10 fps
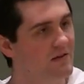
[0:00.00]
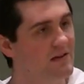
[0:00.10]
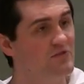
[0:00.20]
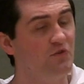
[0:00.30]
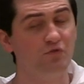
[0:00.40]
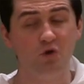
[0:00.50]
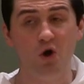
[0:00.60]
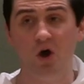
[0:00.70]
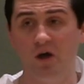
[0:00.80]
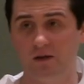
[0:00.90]
He's a
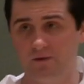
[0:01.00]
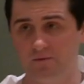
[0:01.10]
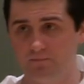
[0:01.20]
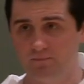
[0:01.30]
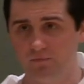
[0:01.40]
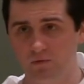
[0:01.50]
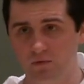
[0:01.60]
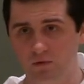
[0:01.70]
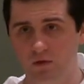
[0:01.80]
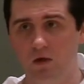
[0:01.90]
fraud,
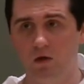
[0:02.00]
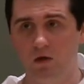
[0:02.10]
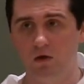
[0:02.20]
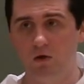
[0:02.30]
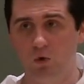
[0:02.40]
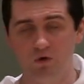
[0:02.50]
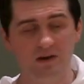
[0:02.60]
or